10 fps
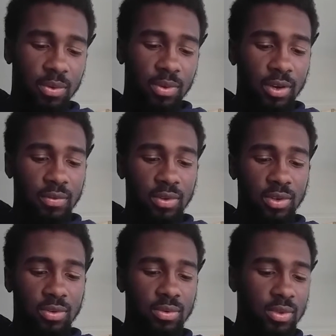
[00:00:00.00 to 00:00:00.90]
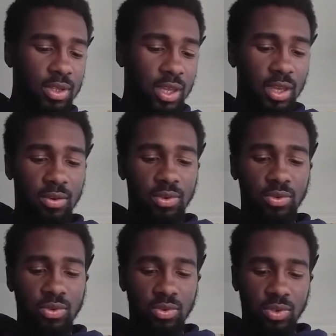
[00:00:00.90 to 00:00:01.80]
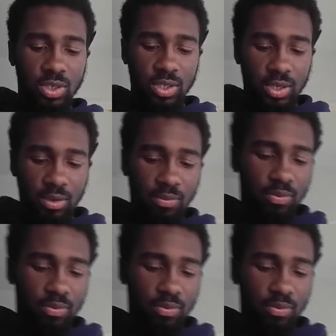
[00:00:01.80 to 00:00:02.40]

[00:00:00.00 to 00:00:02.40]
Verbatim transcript: Whatever, you know, hell you, you know, just uh,